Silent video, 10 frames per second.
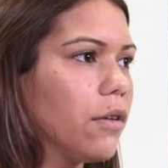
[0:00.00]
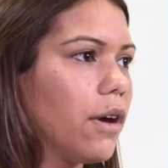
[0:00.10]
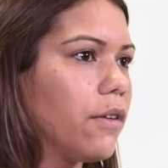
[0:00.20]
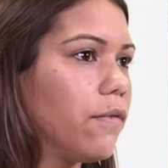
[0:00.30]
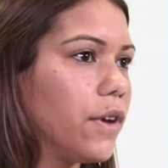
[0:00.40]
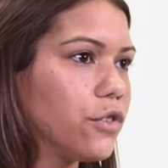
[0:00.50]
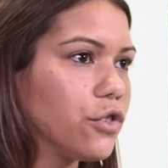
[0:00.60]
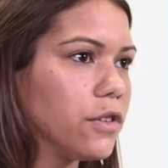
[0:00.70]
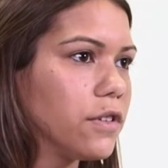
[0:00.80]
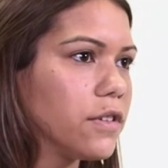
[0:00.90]
They're at
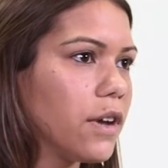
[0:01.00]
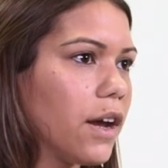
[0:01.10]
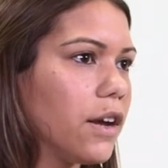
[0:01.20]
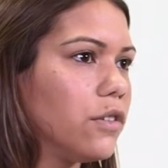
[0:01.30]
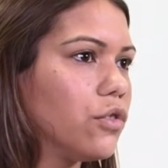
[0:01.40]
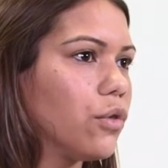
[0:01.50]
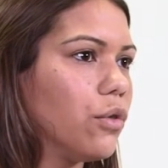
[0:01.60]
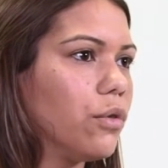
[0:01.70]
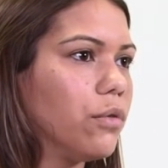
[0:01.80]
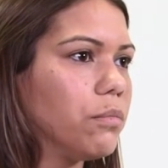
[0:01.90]
eviction stage
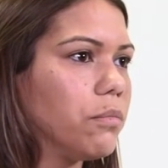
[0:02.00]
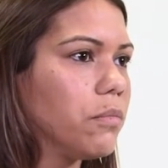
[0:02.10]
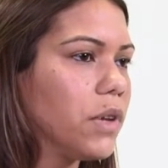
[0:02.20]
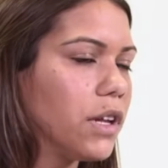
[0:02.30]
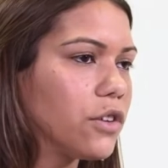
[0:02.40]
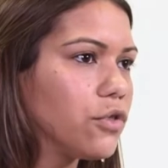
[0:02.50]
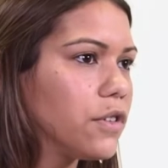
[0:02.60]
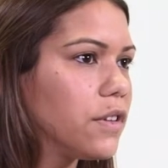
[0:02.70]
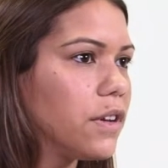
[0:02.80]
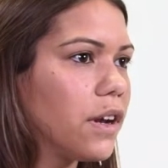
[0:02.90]
or
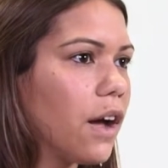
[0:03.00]
electricity